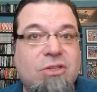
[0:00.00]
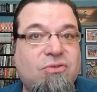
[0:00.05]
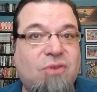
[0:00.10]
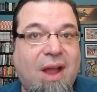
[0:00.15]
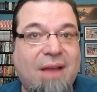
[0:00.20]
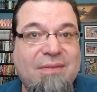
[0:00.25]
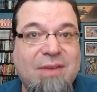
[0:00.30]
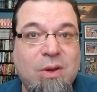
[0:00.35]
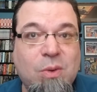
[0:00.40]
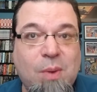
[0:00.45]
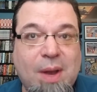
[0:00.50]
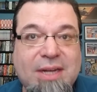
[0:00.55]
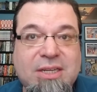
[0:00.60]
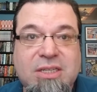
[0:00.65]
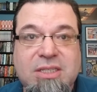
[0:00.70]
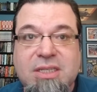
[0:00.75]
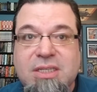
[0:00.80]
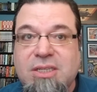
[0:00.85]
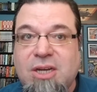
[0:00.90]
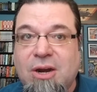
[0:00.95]
driving
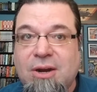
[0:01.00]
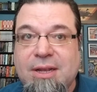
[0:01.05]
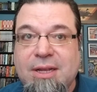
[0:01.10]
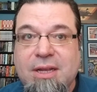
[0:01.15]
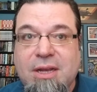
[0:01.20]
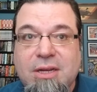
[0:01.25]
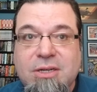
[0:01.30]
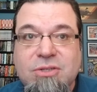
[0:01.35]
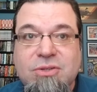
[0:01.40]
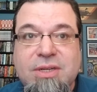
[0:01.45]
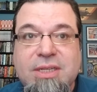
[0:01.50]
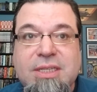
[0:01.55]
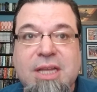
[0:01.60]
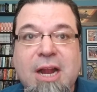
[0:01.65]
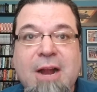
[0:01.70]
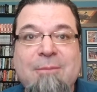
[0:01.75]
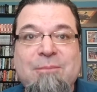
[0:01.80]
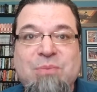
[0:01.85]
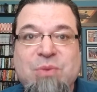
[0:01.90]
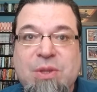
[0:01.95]
wedges in target countries,
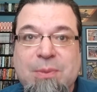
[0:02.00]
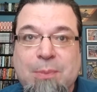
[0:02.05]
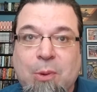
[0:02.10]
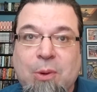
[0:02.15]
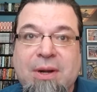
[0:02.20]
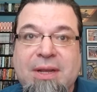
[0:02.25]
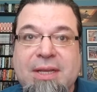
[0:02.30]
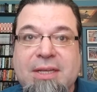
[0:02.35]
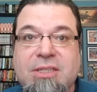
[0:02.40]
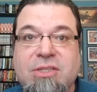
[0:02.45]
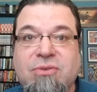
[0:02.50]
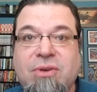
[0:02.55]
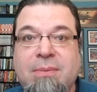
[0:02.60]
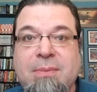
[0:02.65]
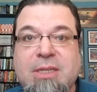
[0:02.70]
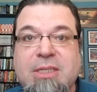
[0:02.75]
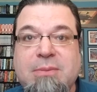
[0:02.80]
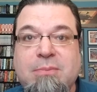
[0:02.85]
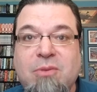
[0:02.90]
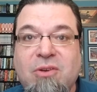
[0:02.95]
supporting
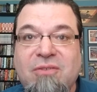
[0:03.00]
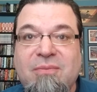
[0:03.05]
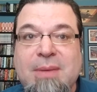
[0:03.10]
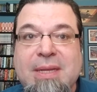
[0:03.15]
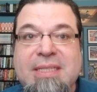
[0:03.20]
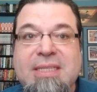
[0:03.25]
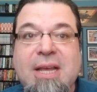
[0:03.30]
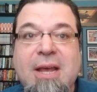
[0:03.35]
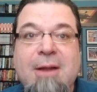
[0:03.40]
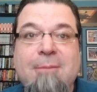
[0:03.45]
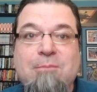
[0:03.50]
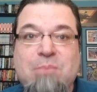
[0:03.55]
extremist movements,